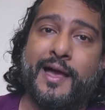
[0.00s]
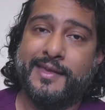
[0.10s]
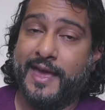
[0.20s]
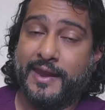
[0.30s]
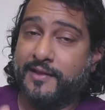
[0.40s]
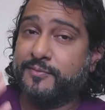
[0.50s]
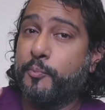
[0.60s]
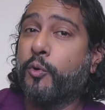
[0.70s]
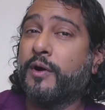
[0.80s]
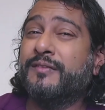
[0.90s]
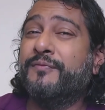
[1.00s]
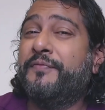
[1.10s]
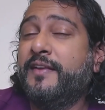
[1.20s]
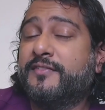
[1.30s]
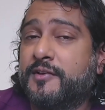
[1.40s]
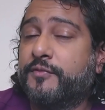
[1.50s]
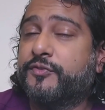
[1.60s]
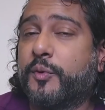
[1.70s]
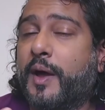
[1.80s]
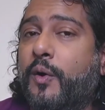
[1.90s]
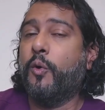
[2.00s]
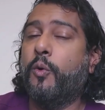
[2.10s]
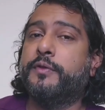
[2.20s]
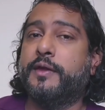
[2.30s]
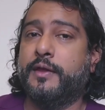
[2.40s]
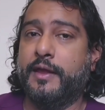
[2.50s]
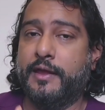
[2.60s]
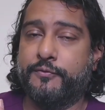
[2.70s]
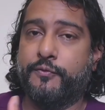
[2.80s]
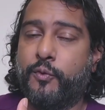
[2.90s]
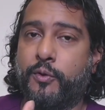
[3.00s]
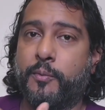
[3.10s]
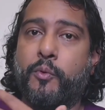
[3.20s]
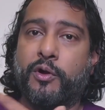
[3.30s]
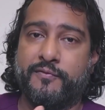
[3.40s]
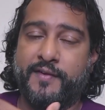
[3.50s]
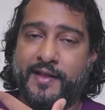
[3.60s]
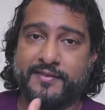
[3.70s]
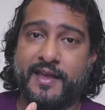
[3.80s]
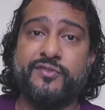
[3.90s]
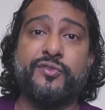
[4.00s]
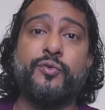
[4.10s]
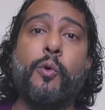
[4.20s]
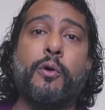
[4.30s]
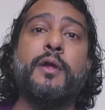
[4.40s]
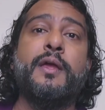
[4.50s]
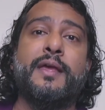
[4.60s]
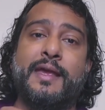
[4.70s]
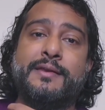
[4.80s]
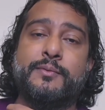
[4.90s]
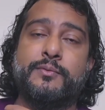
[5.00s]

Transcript: Again, it's more invasive, so I hold it for more advanced cases or in